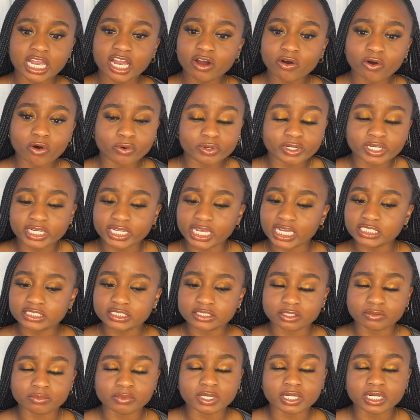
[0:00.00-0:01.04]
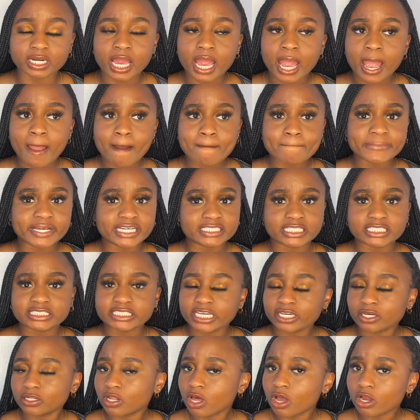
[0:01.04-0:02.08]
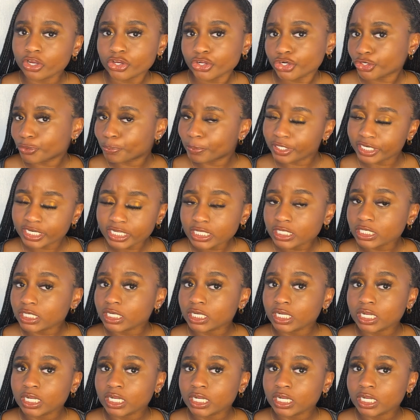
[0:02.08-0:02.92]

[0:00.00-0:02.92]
hold it against no one, because they take longer to put in.